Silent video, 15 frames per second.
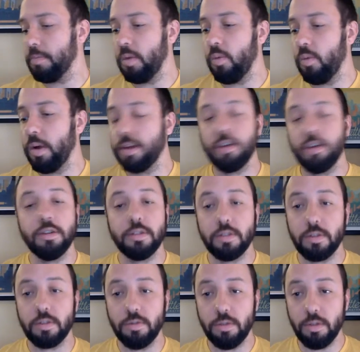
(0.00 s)
While you're in
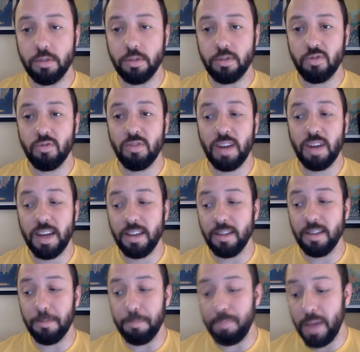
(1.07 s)
school, try
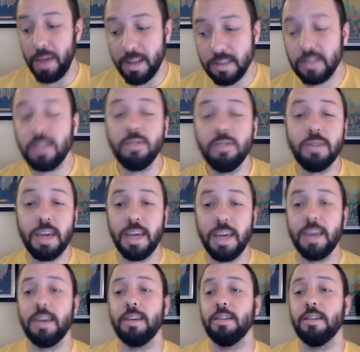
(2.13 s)
the best you
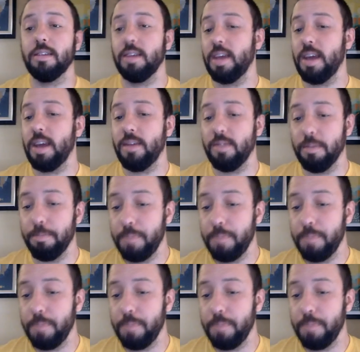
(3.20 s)
can to have the